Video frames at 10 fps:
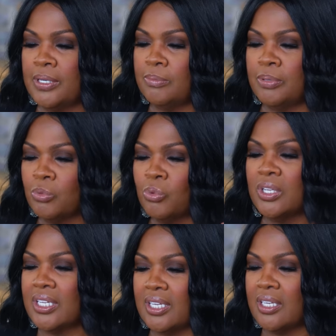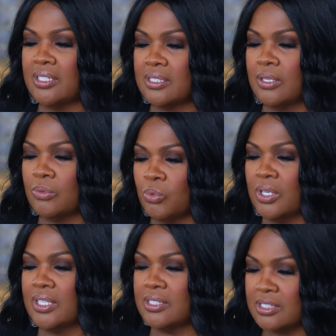But but really, it it
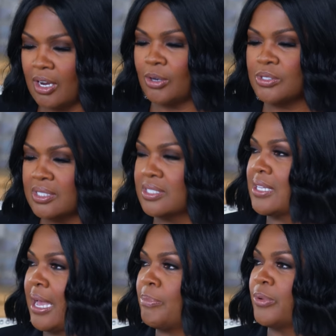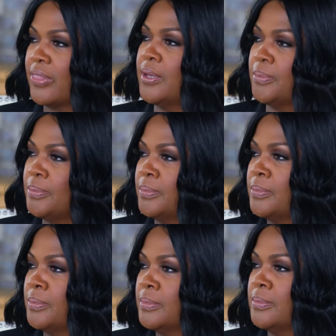really starts and stops with Him.
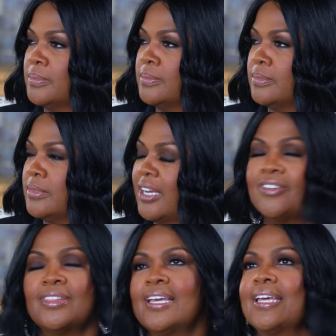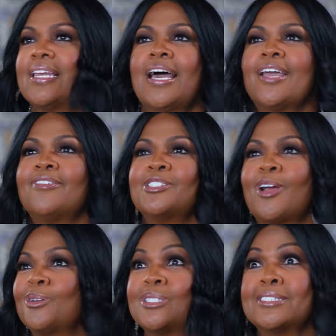Mm-hmm. Everything in life
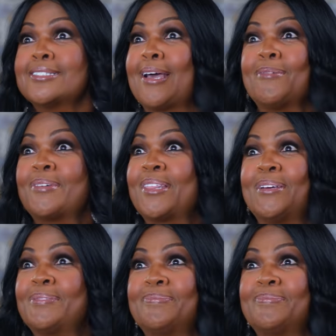starts and stops with Him.